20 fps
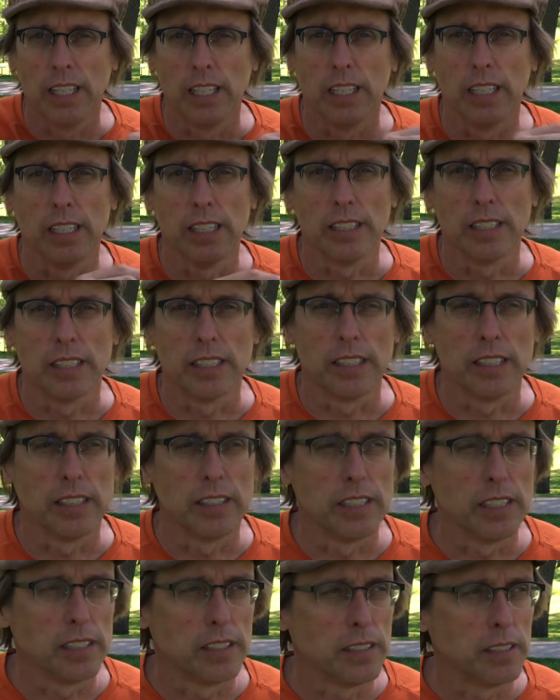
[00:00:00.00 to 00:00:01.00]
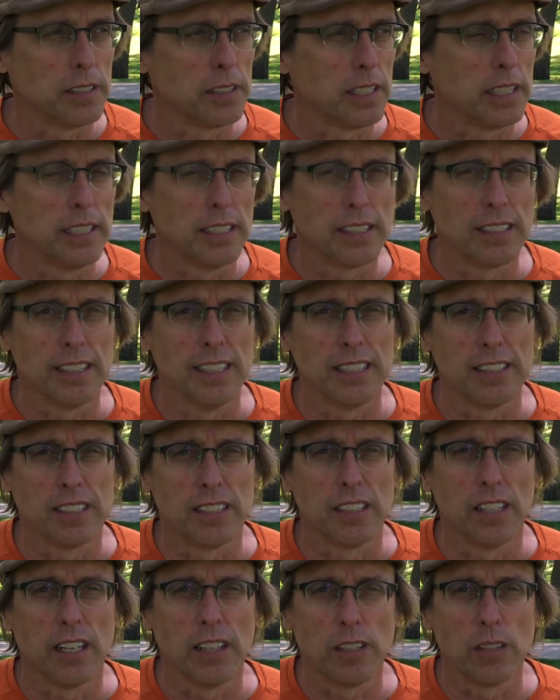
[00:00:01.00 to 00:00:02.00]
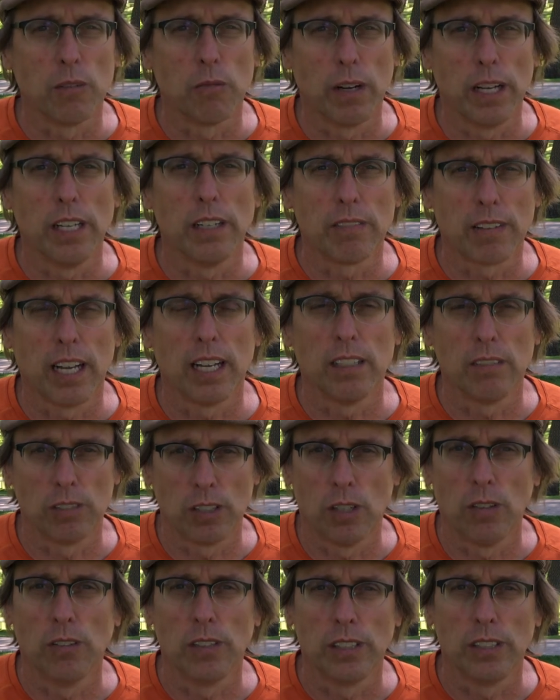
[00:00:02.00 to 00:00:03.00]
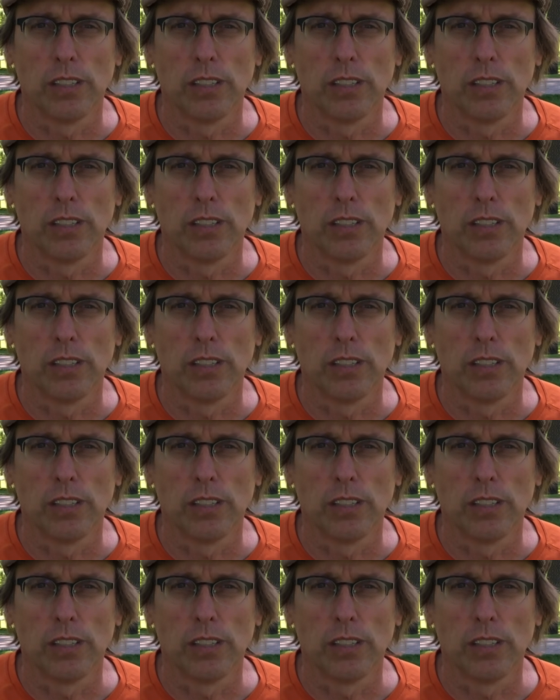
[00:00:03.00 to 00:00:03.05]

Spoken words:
It's another way of kind of knowing.